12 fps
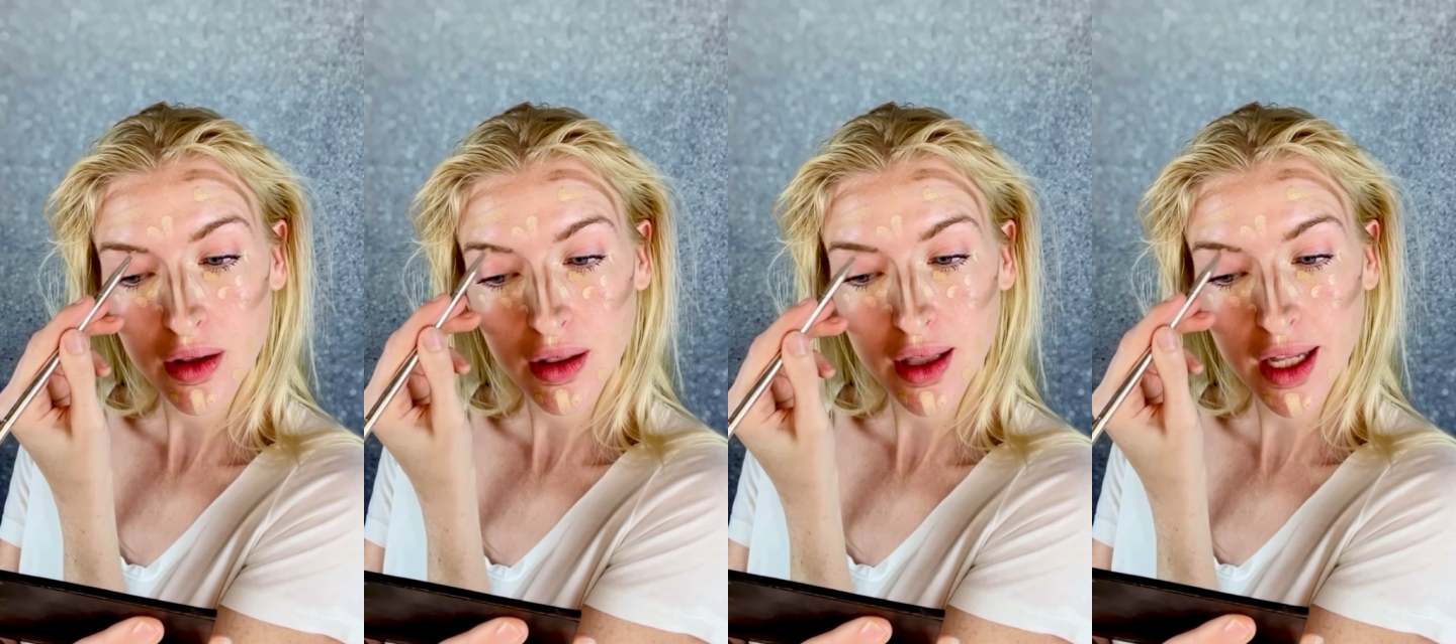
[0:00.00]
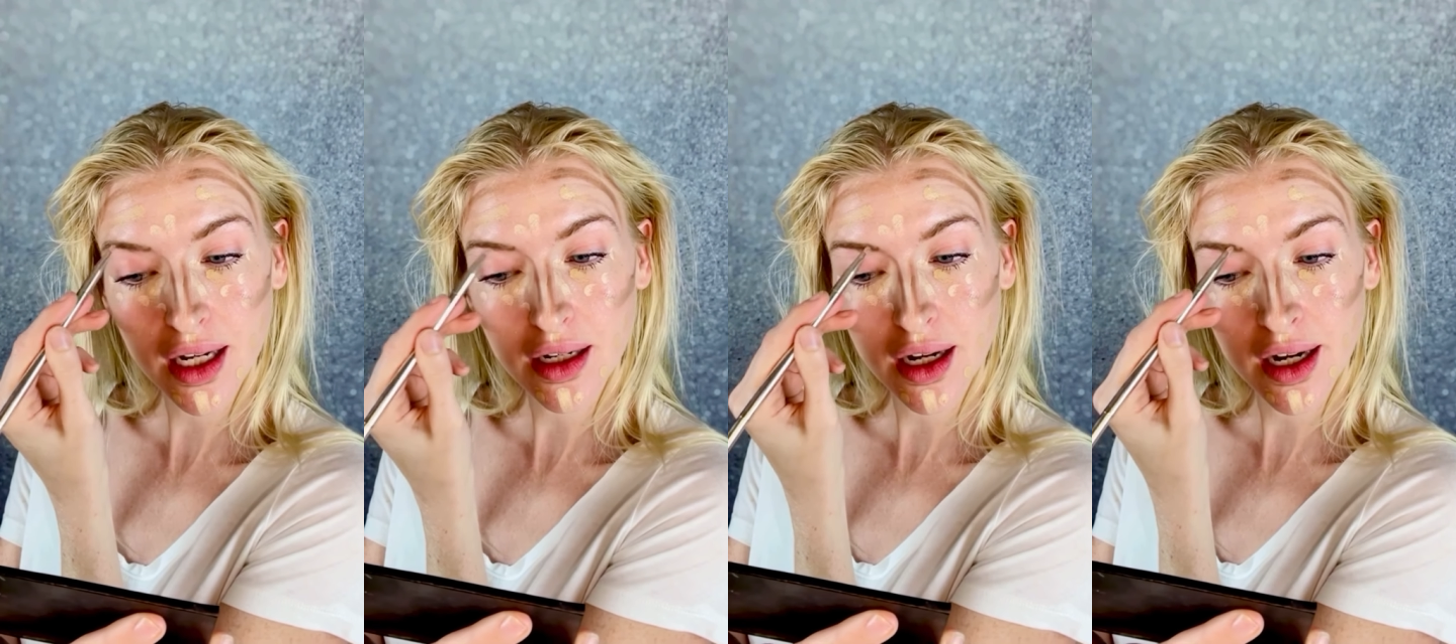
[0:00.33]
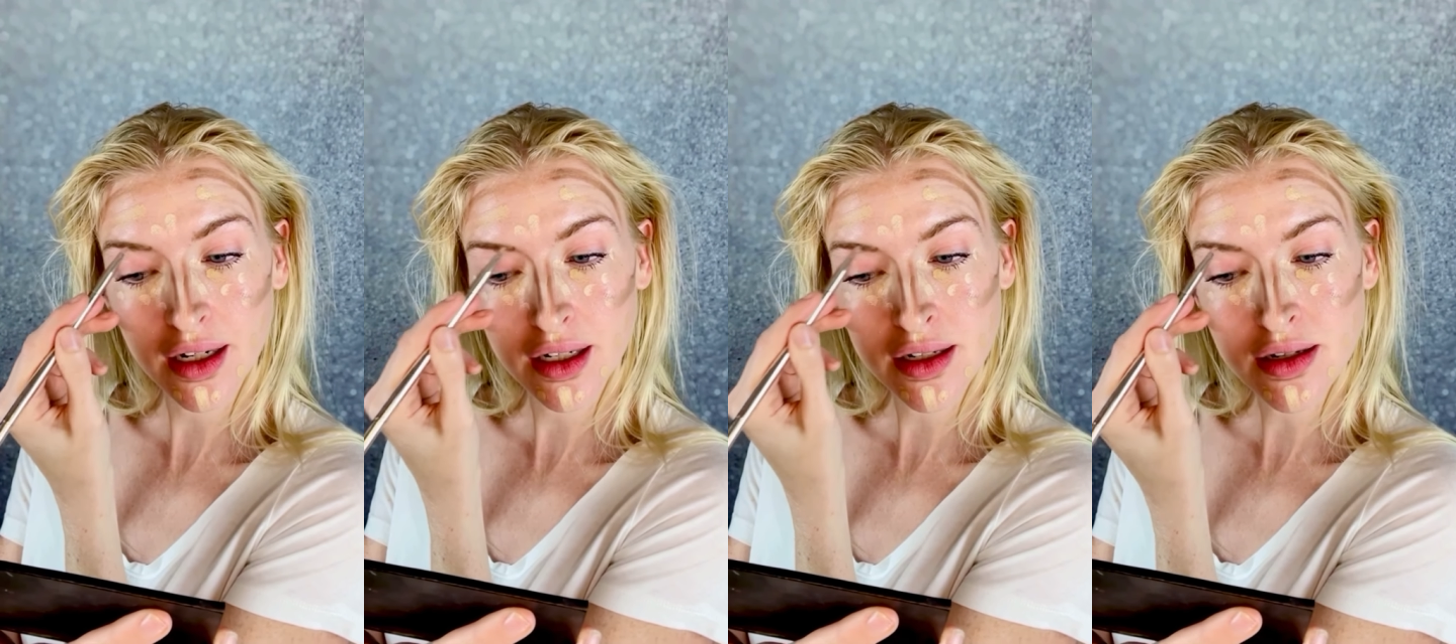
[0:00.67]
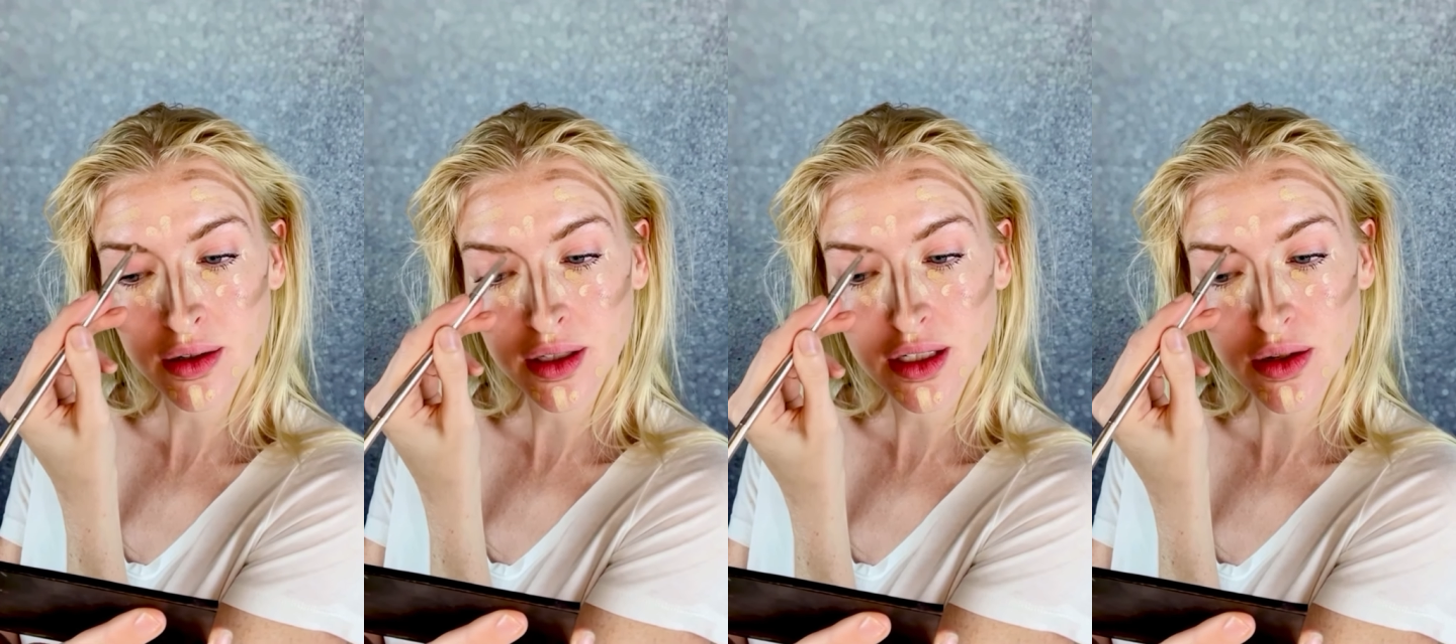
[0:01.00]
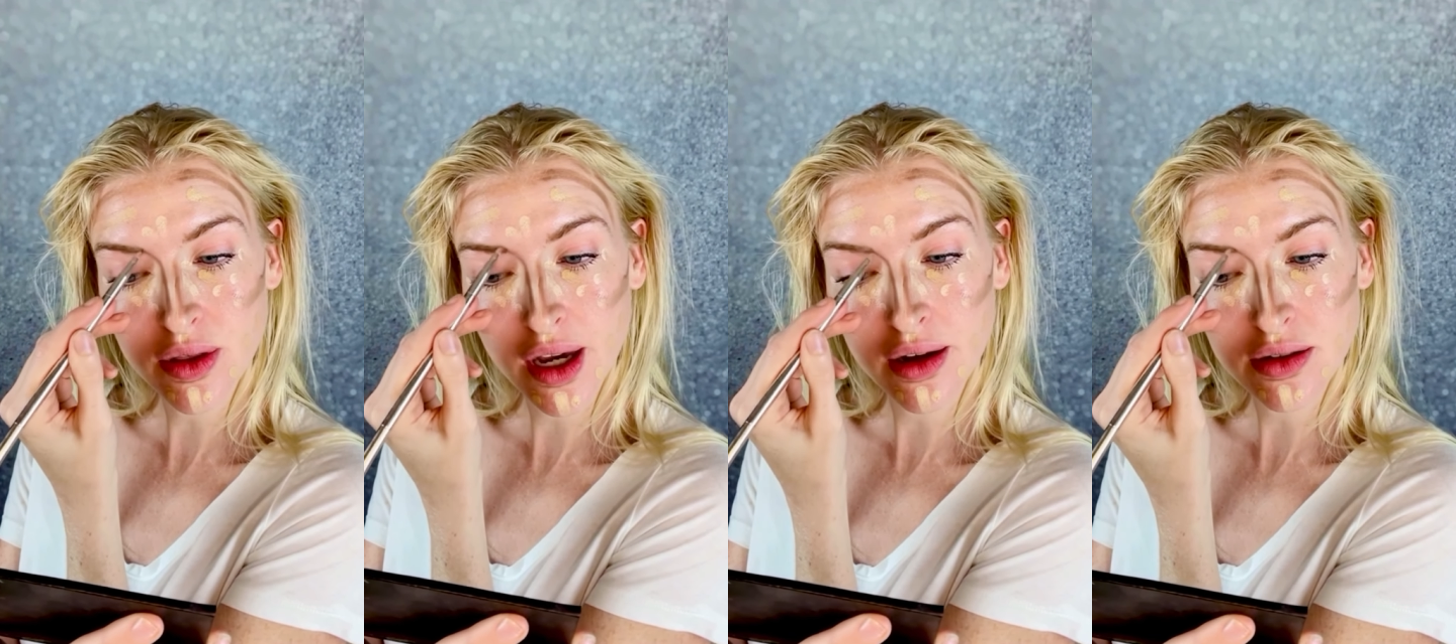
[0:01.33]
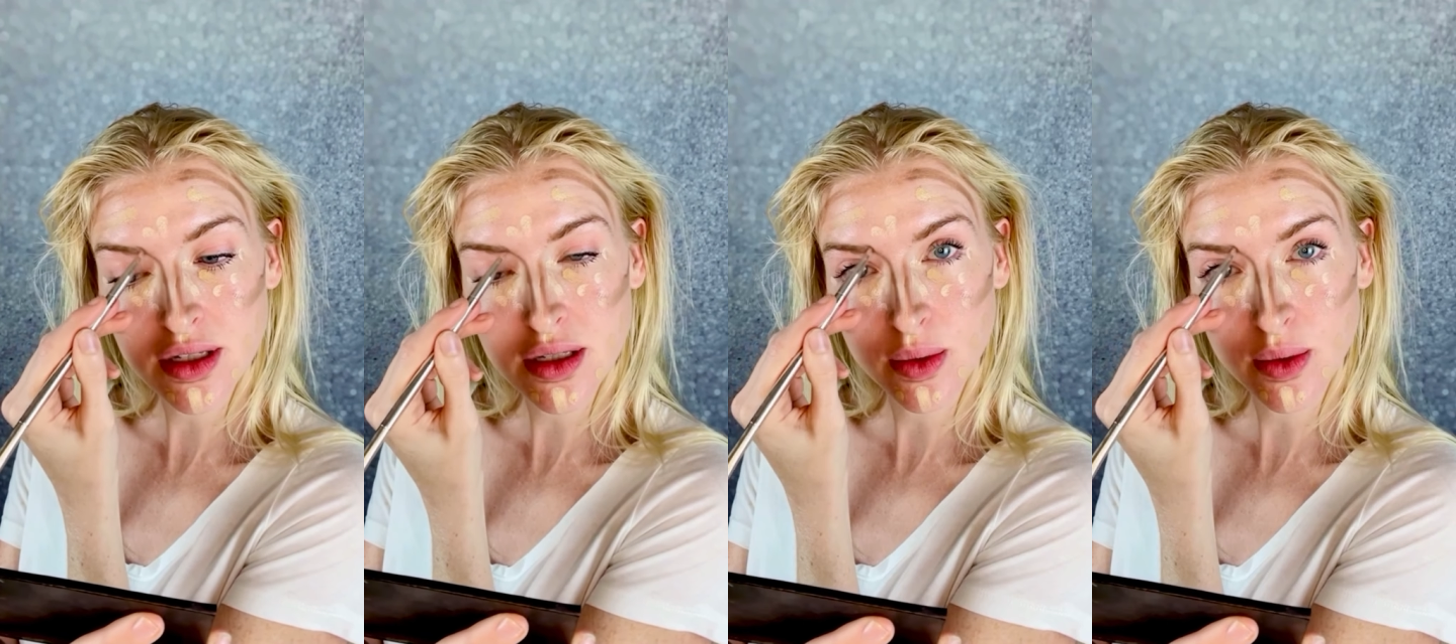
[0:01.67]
late 90s, early 2000s,